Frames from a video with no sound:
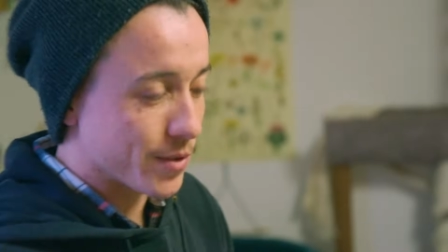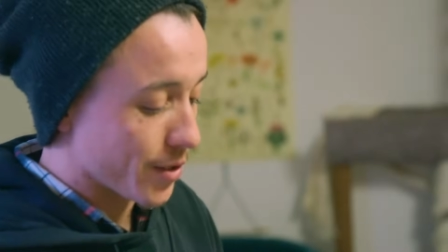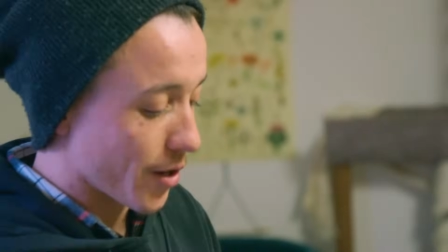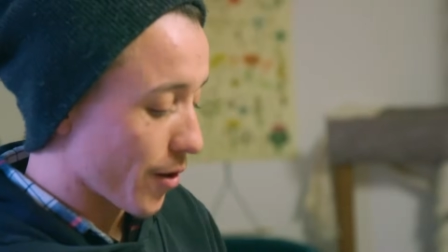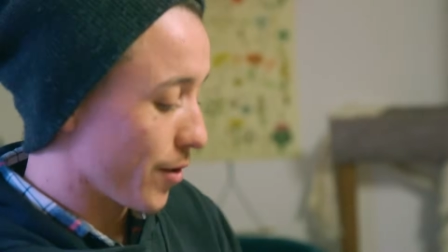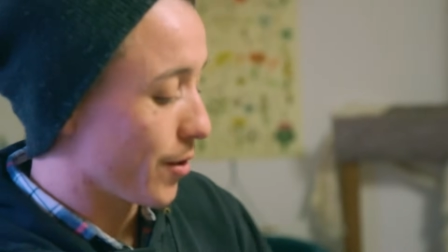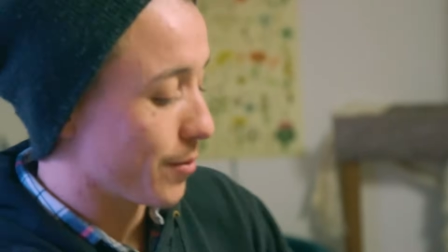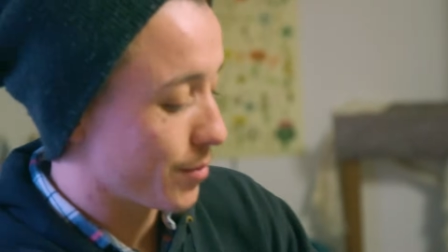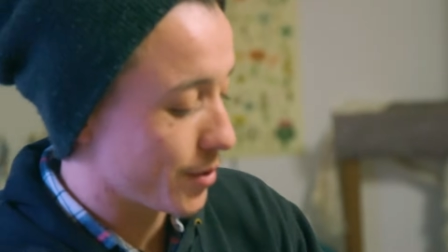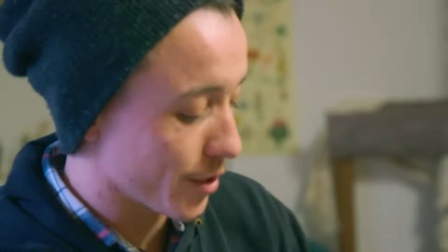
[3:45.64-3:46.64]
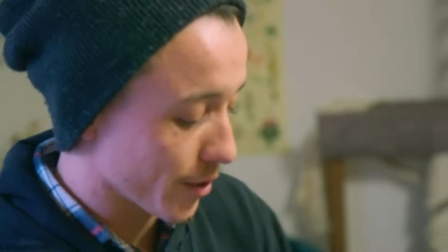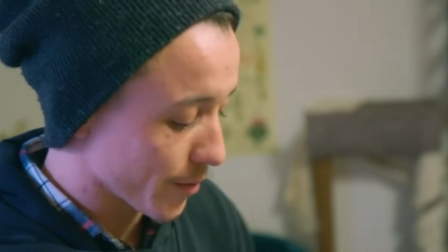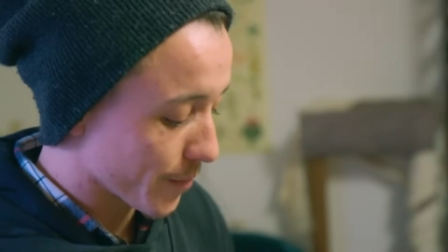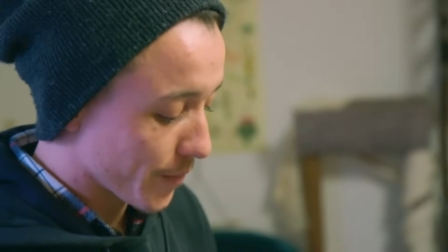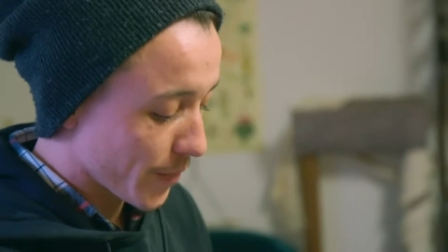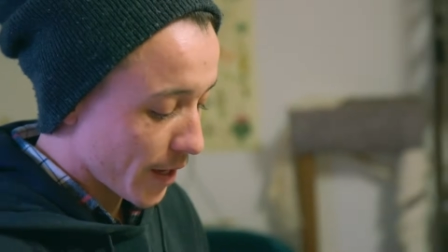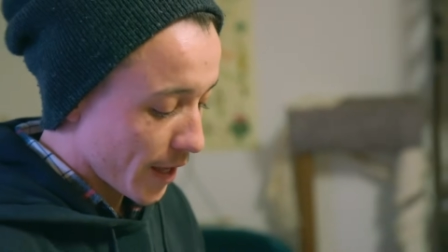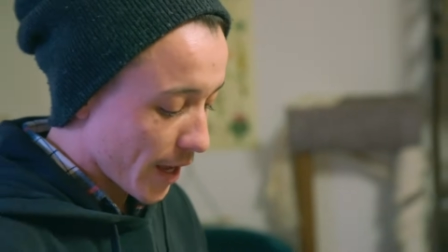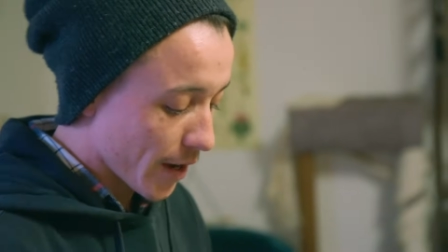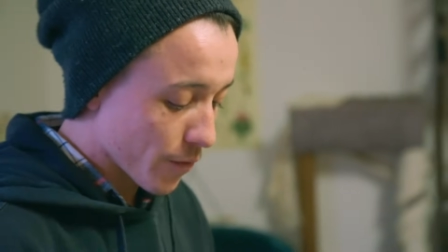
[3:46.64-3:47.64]
scenario. So
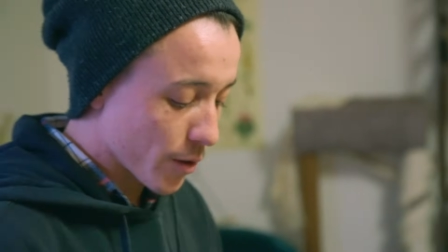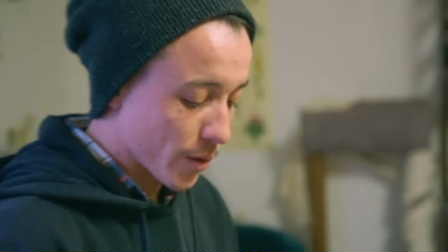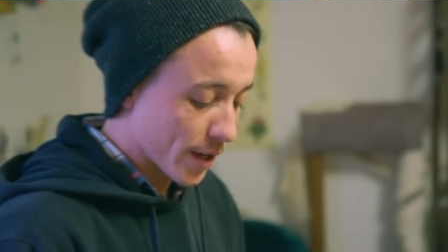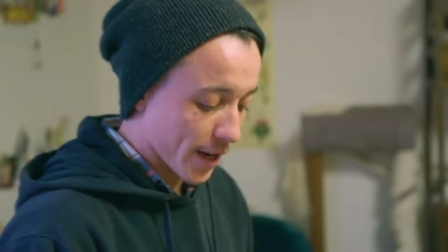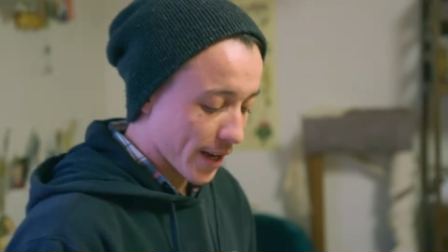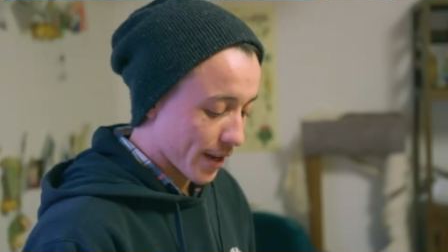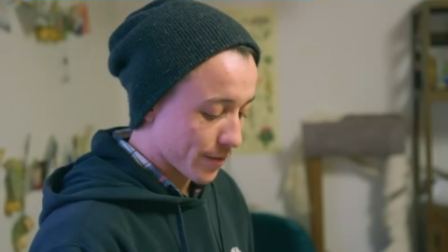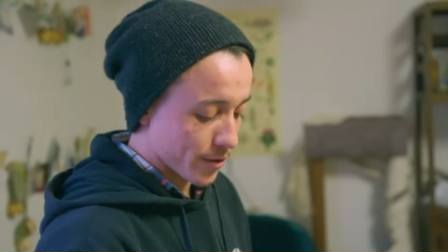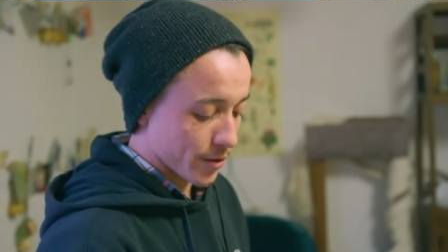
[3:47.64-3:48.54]
every week I have